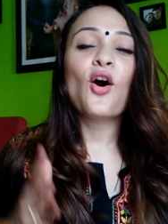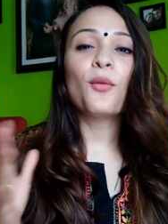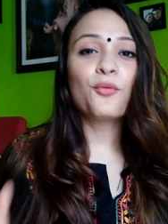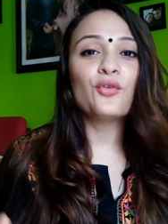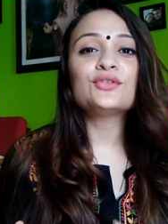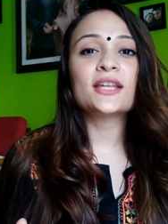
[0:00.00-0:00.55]
or
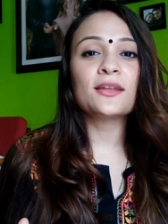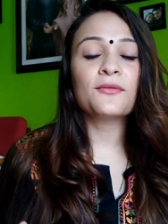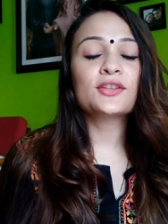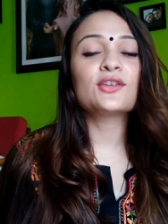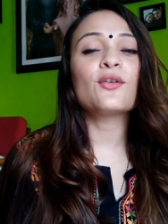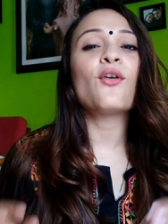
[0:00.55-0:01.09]
post any
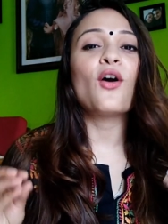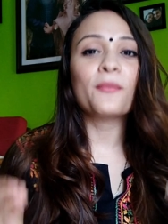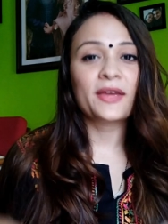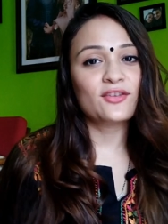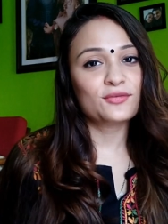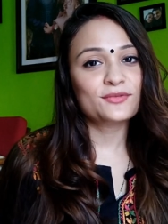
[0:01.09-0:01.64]
video on
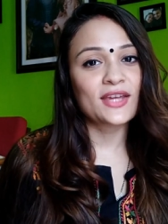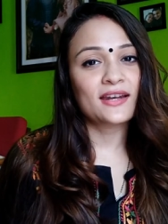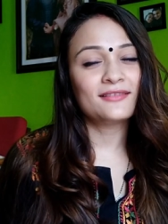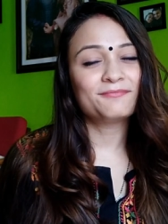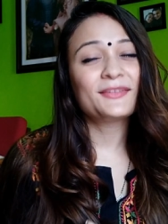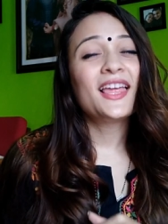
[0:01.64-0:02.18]
my YouTube channel.